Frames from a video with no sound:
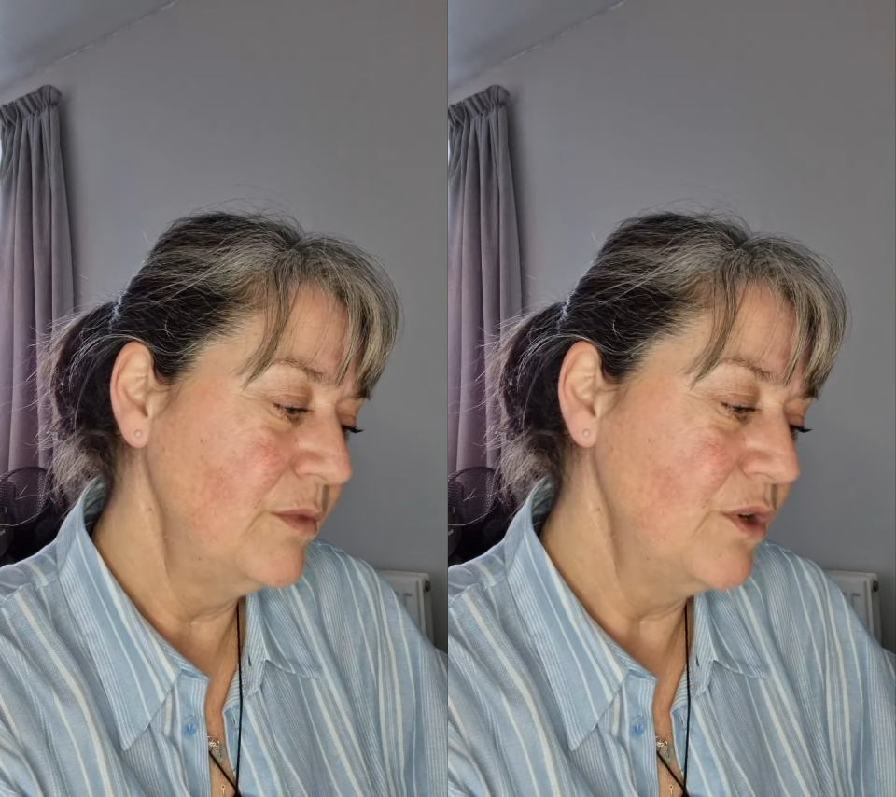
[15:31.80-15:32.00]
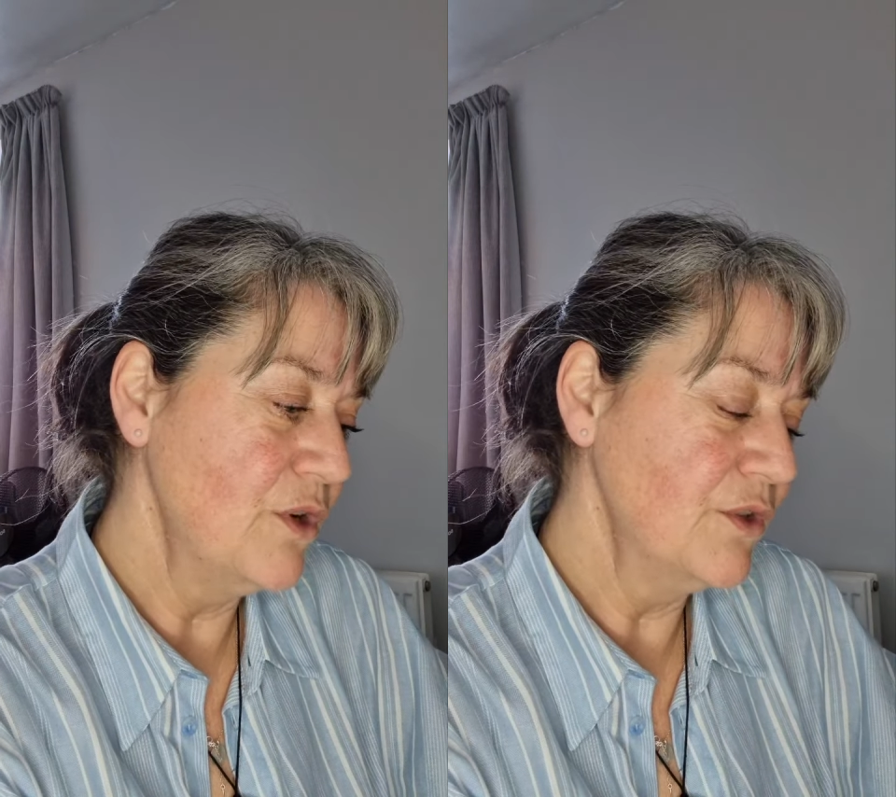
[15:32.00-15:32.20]

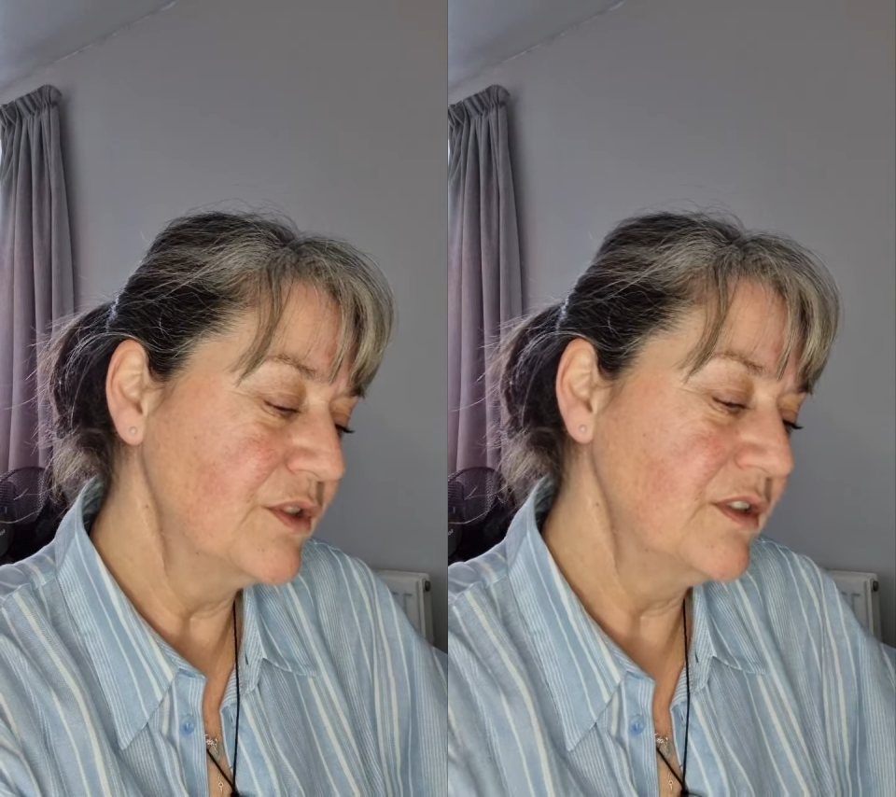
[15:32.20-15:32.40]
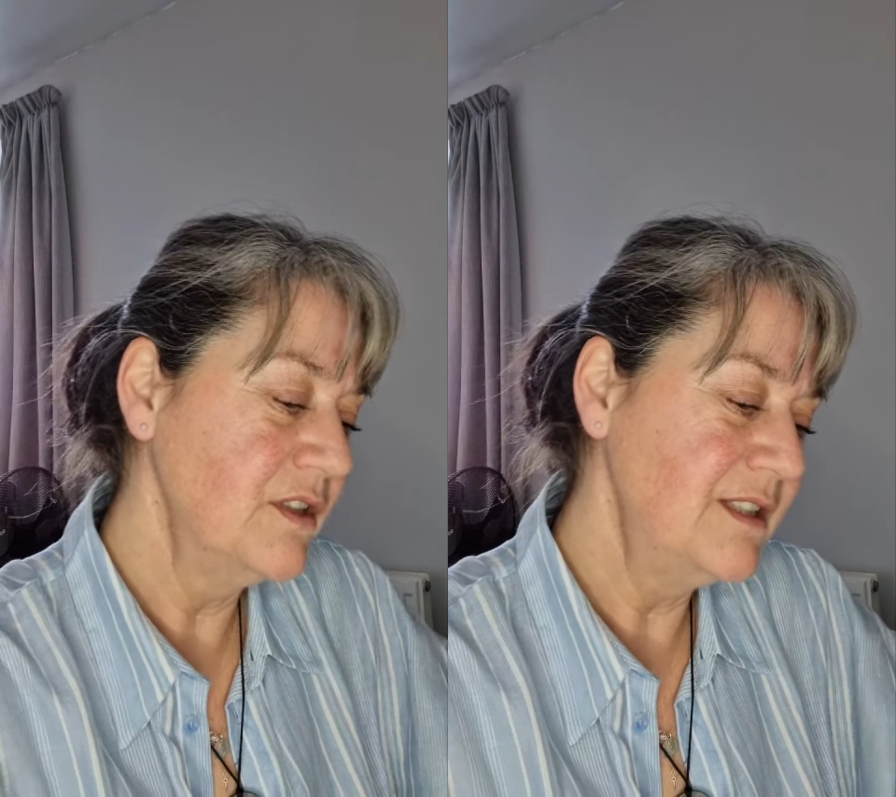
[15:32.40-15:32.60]

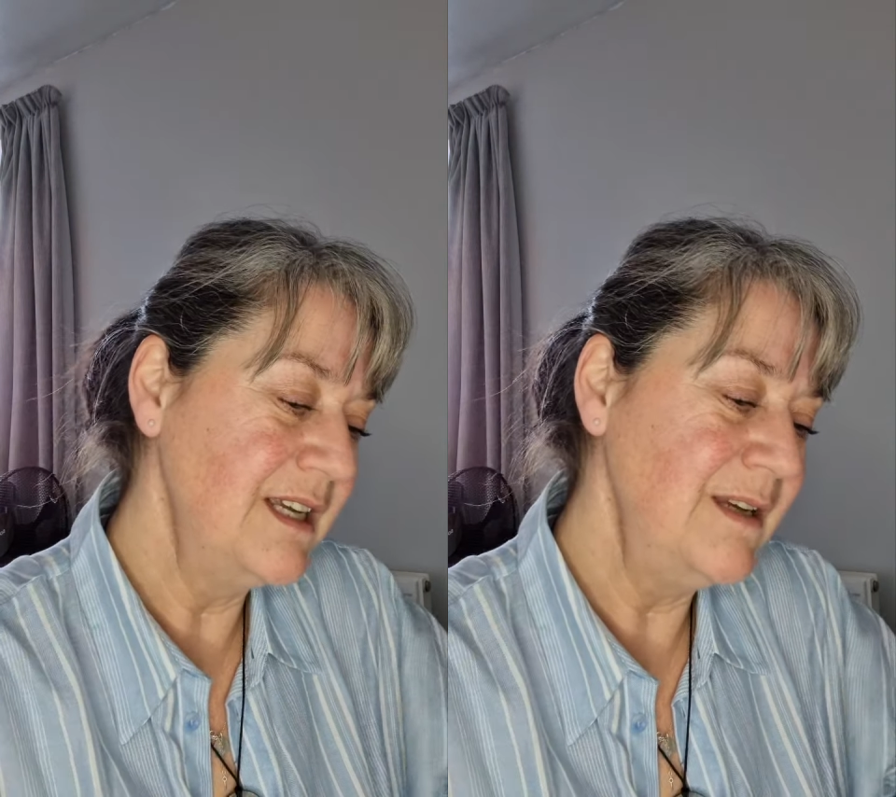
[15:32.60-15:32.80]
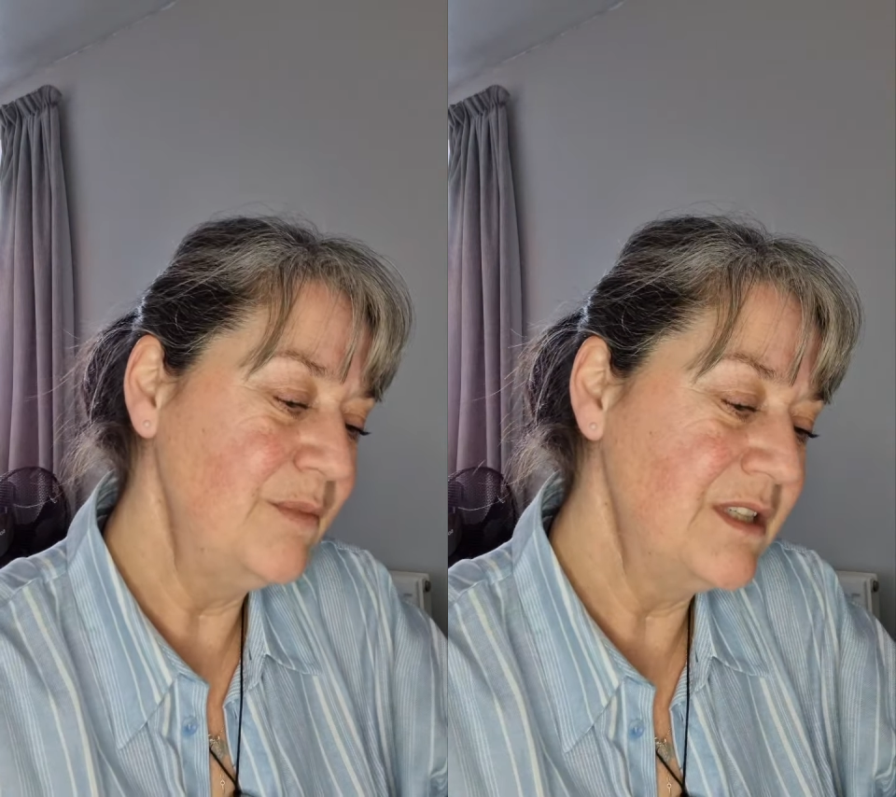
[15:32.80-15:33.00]
Because
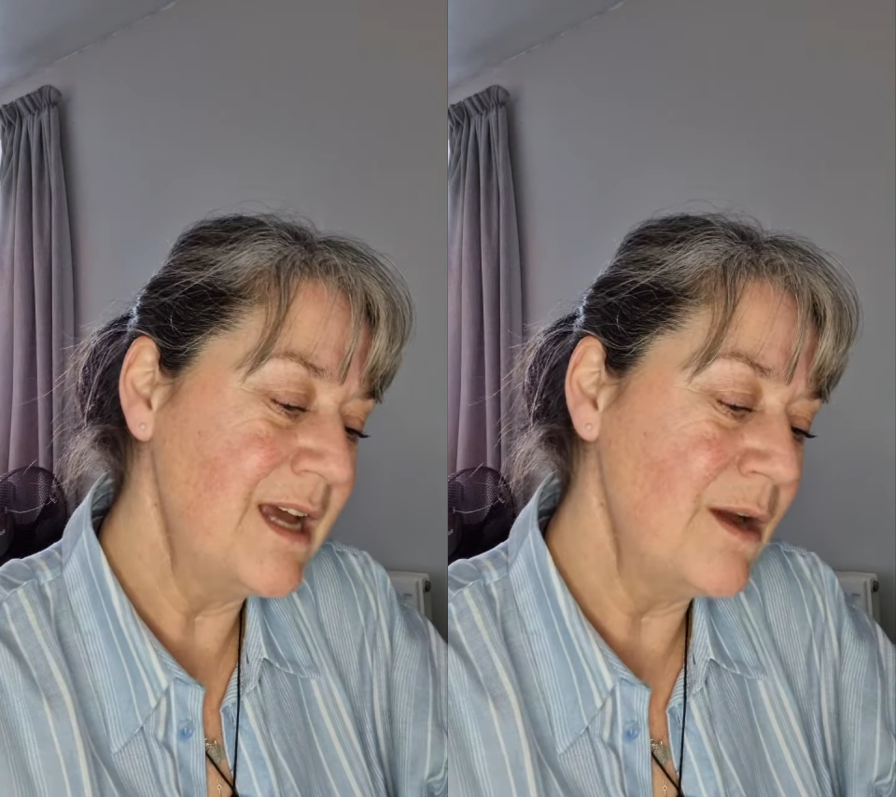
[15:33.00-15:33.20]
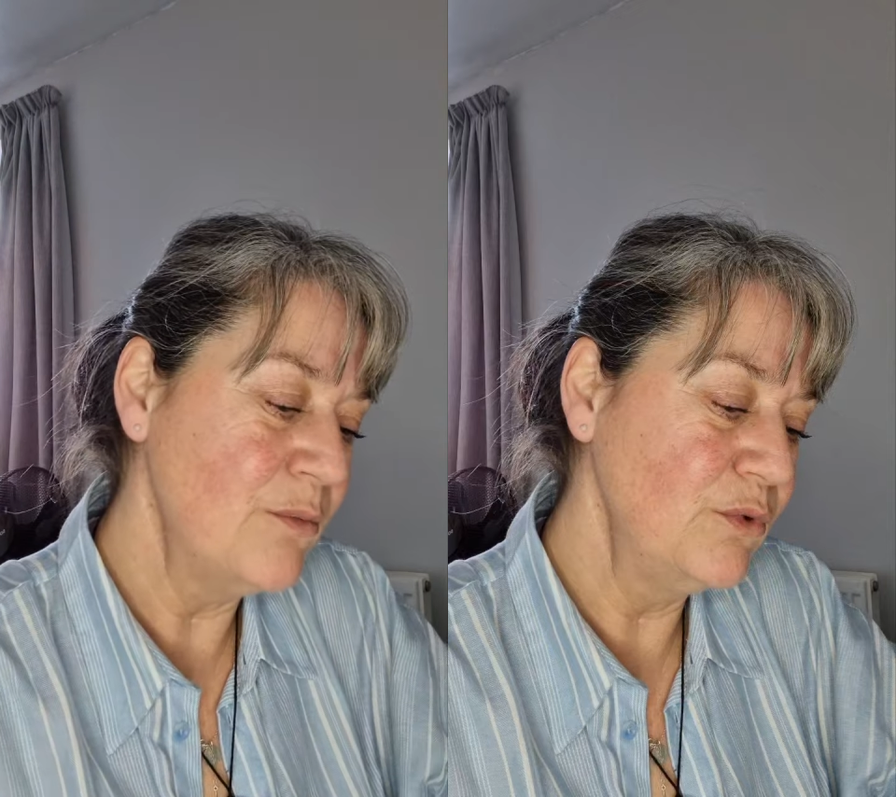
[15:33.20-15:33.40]
deep
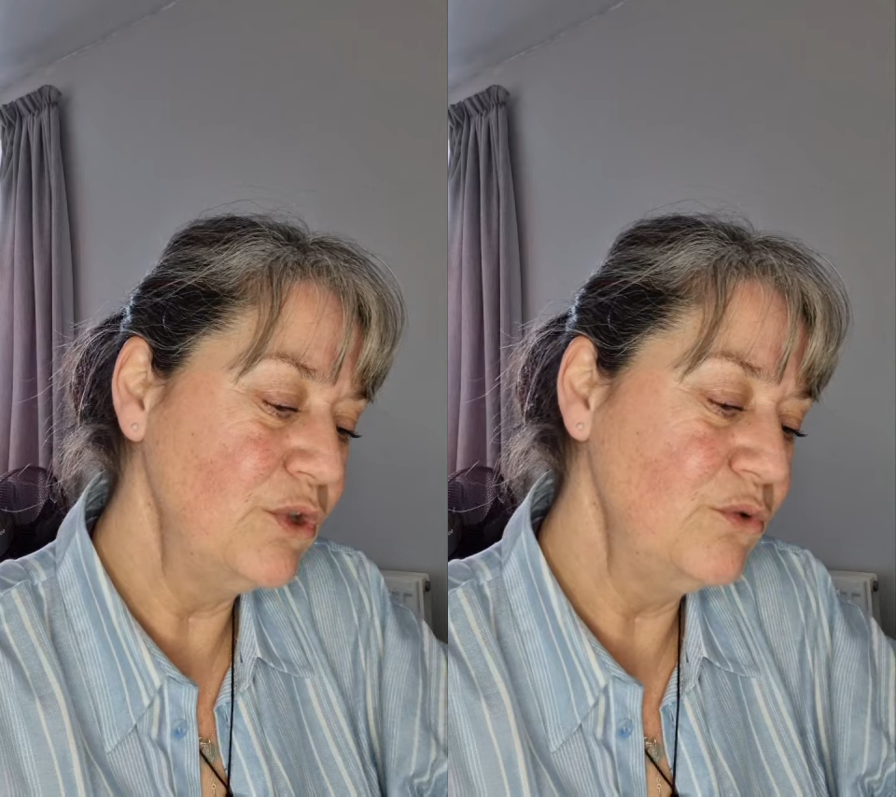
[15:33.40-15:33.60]
down,